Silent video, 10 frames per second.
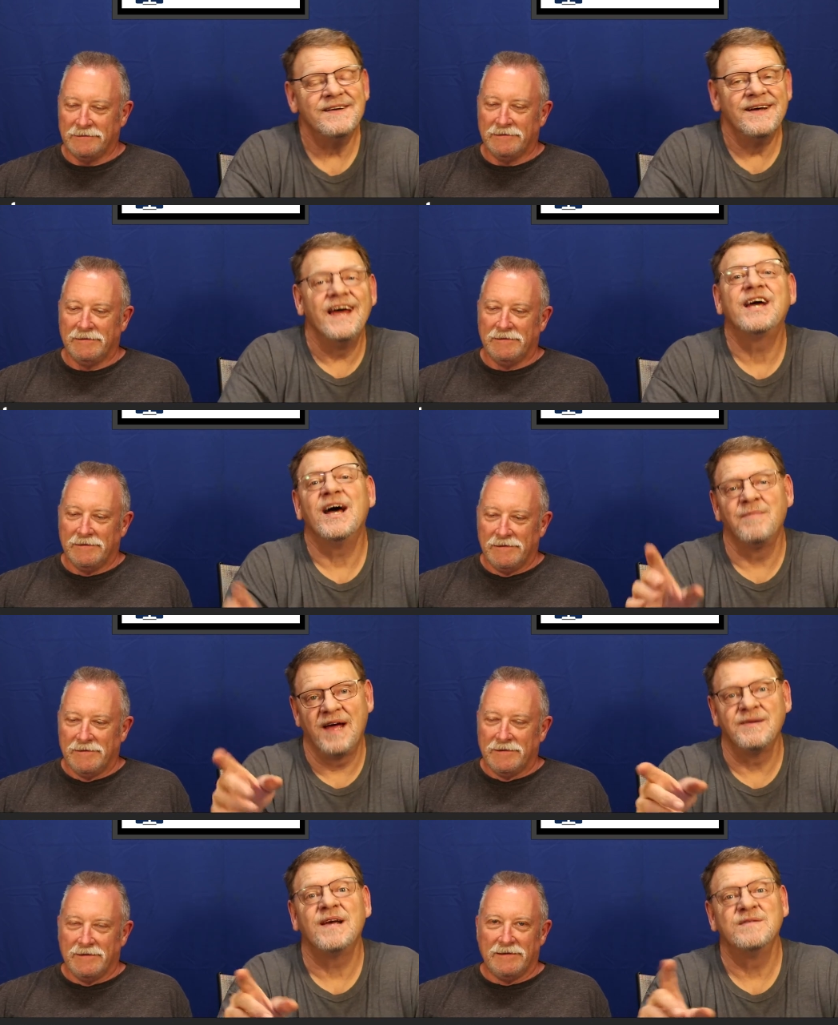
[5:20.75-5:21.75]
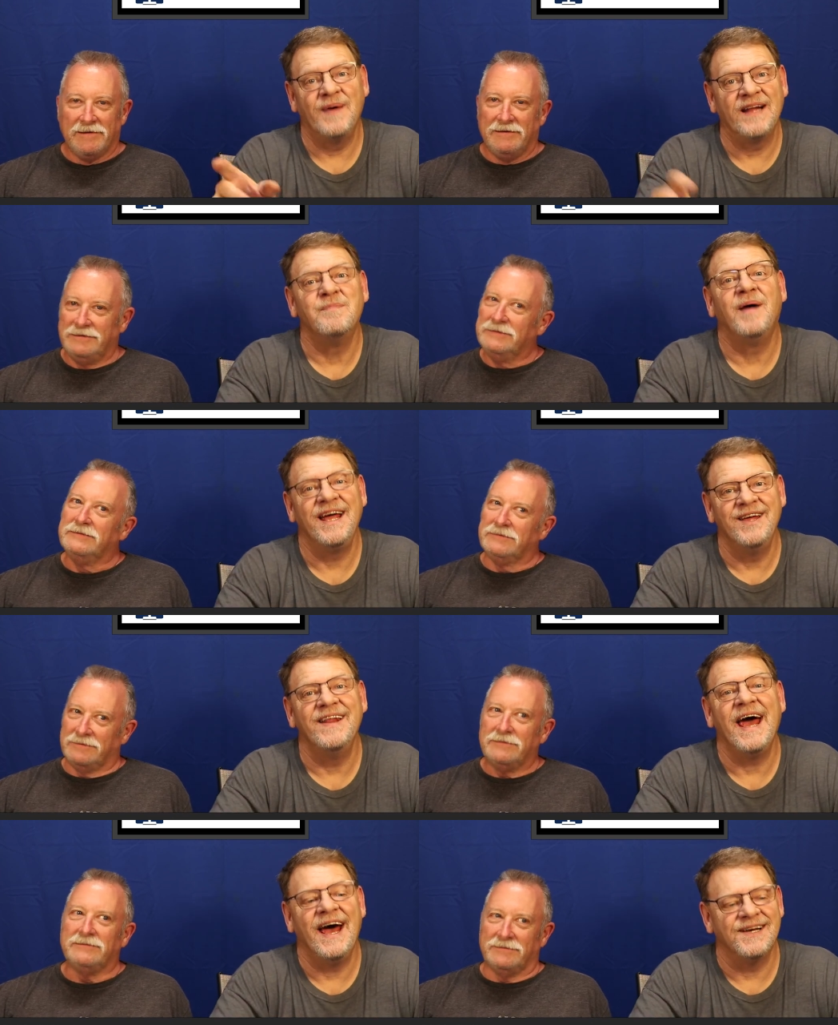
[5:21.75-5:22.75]
Speaker 1: It comes back to bite you in the
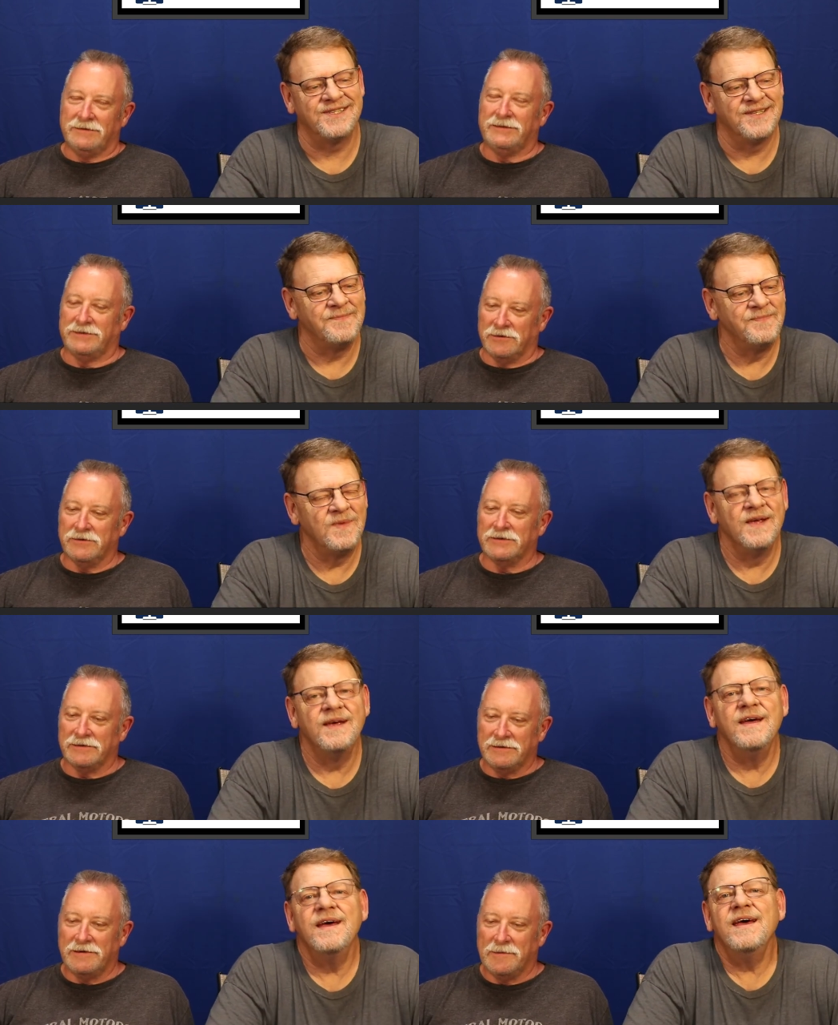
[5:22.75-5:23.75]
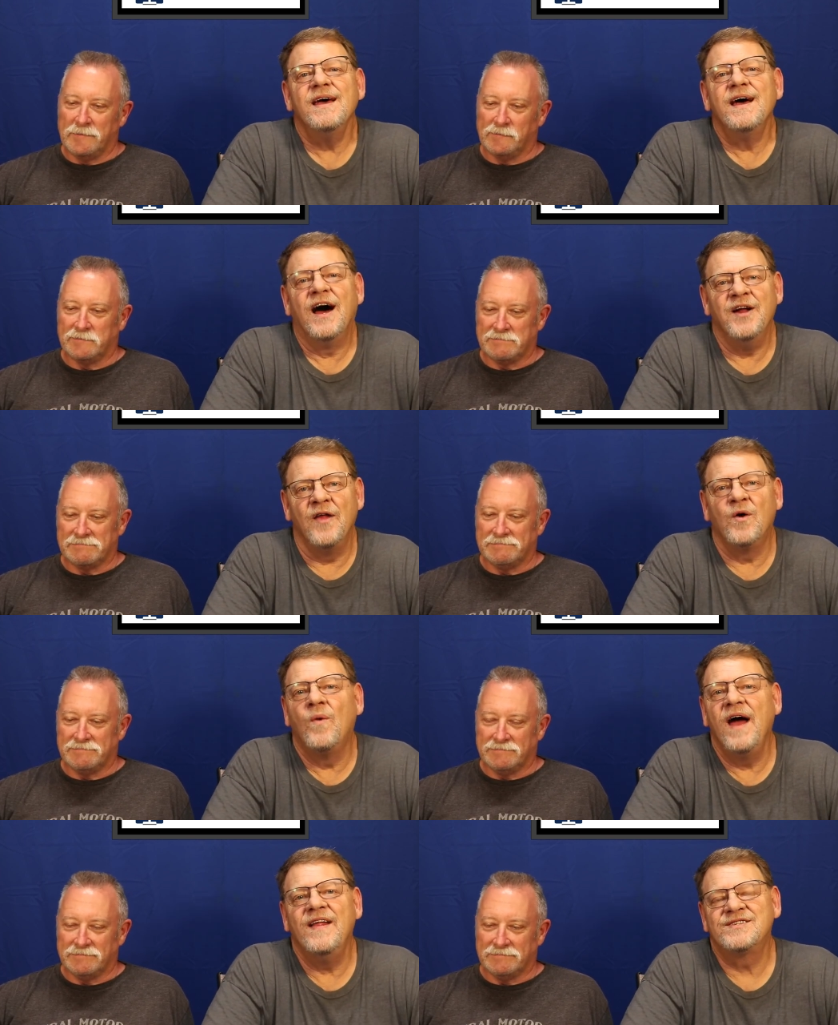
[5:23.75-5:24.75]
ass. Seriously. Another
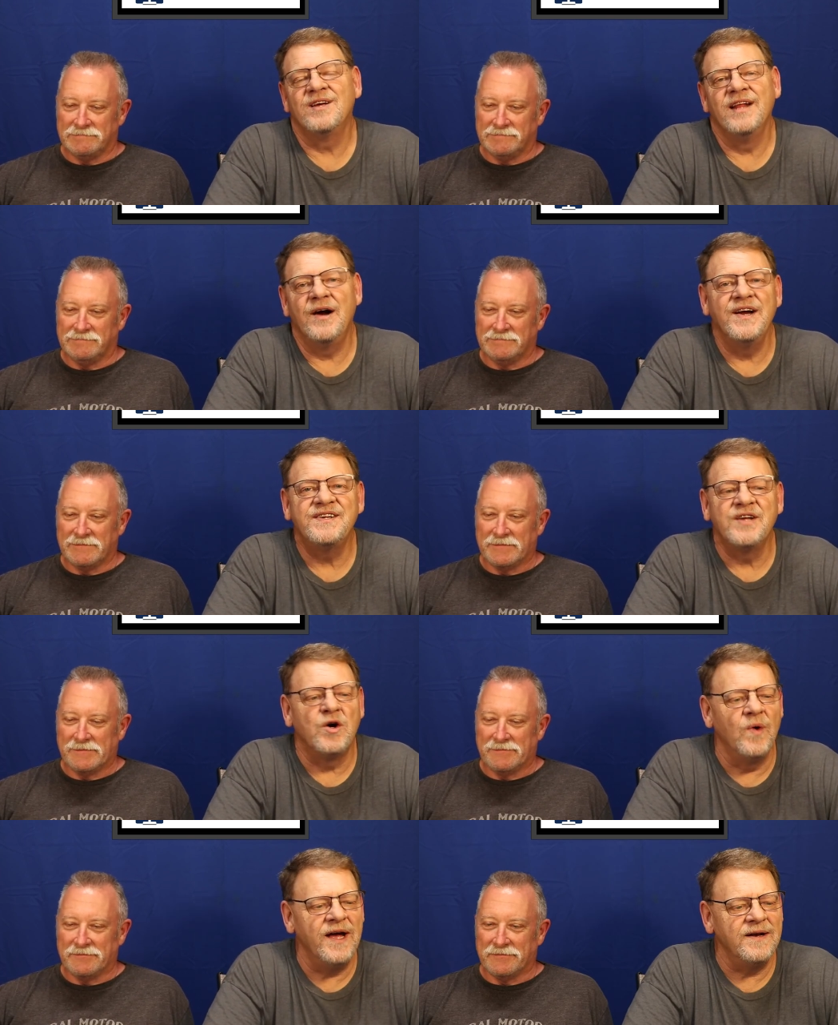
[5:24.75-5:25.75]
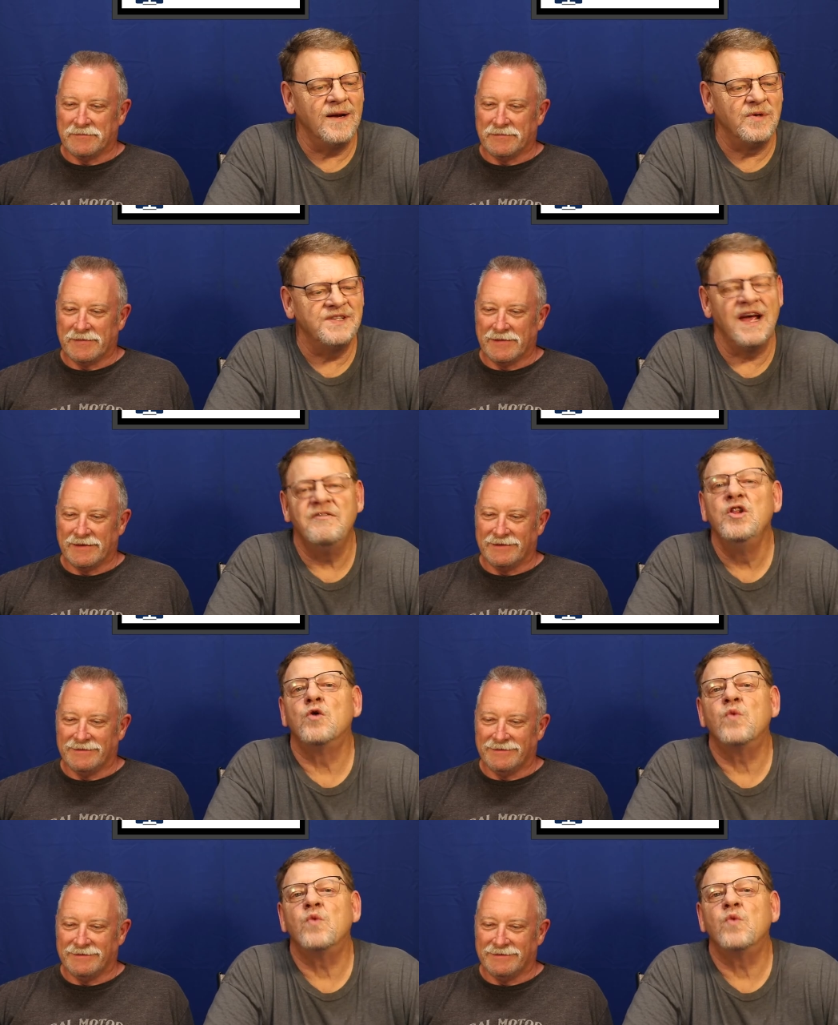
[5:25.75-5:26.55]
way that's hilarious to quit, number 7, the